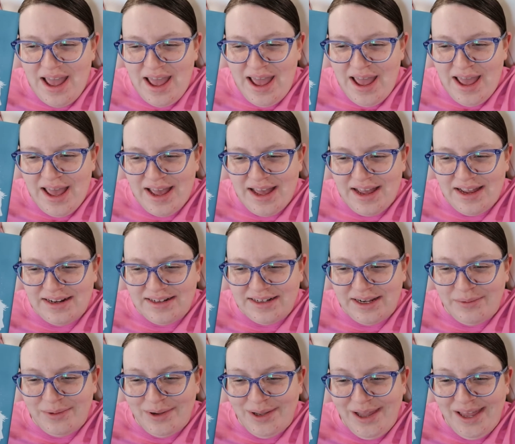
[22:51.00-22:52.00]
And
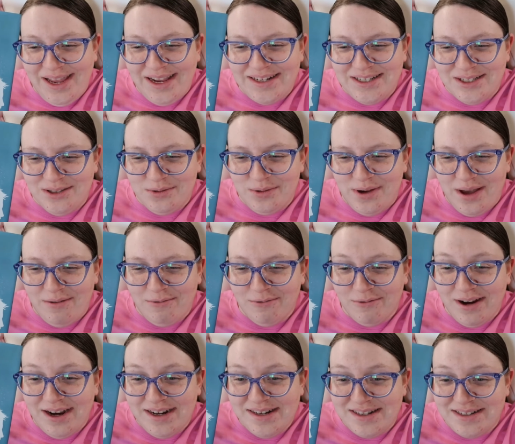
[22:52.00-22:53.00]
I would like to have
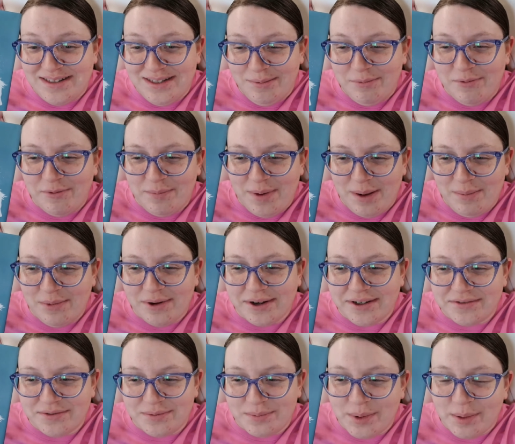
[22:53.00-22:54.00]
read some of my
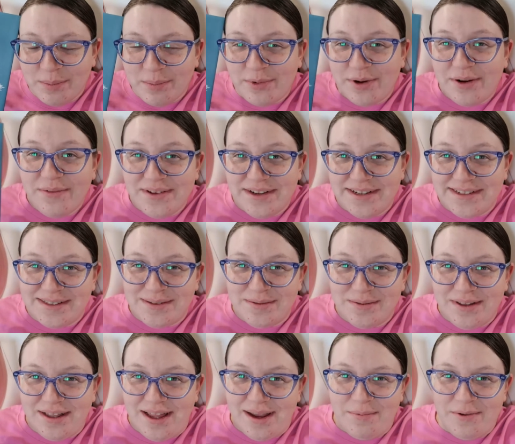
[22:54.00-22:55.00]
books from my previous
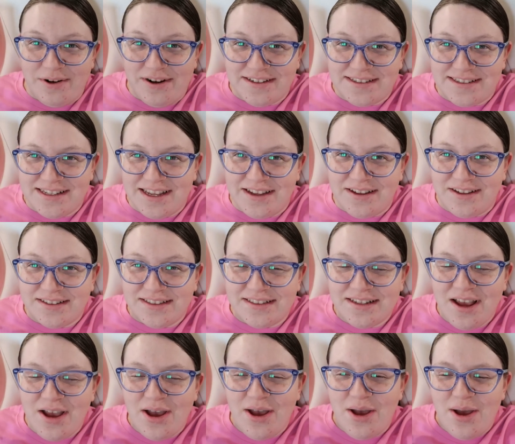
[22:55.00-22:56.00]
library sales
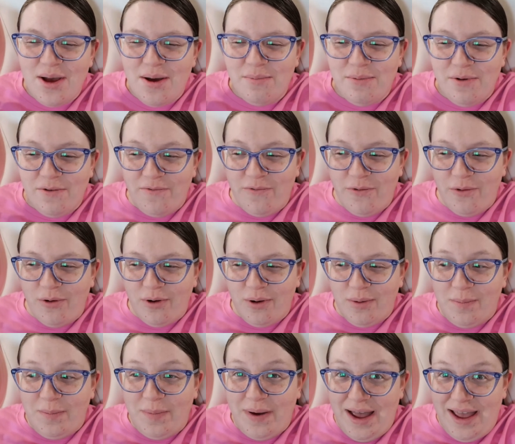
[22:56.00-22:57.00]

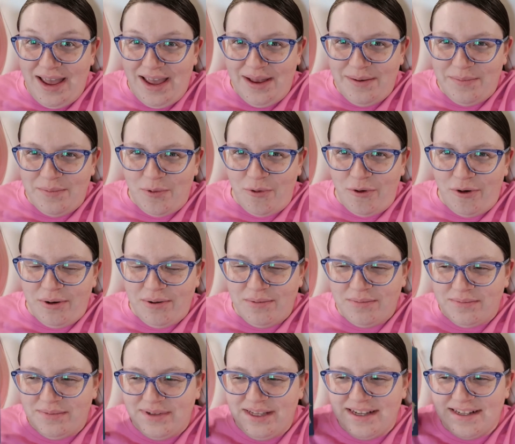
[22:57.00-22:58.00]
before buying more
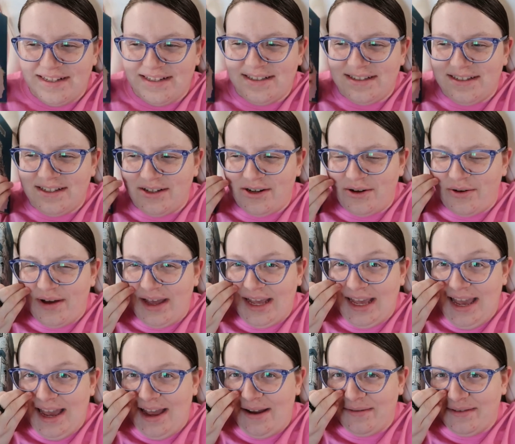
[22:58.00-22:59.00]
because, you know, I
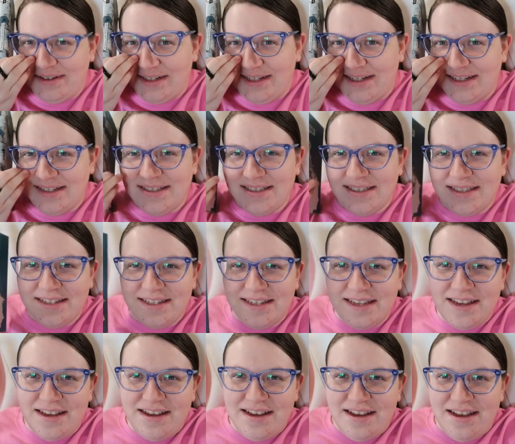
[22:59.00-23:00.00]
can't resist
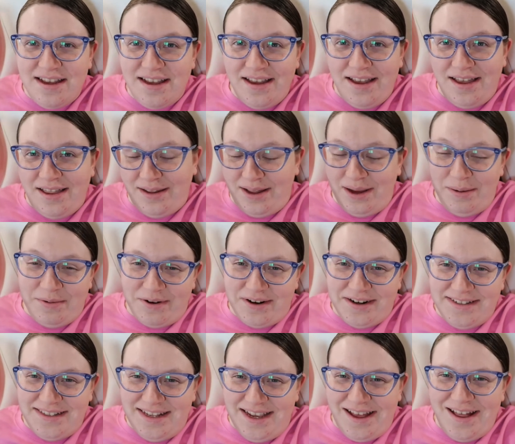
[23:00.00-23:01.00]
a
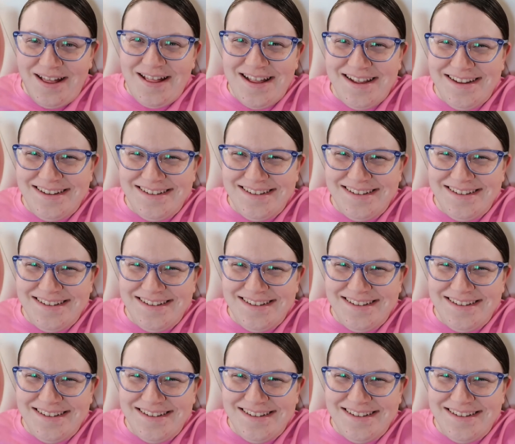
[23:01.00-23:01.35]
library sale.